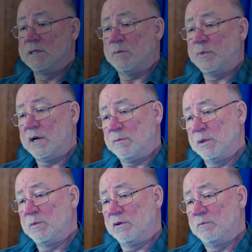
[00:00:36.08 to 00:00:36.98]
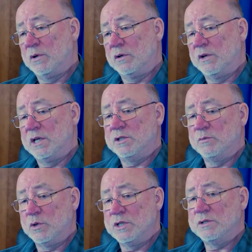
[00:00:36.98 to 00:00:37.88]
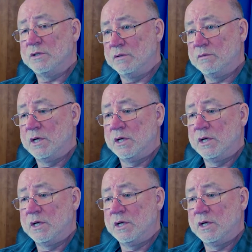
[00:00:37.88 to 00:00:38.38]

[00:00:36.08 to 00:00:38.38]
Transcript: so part of my motivation was to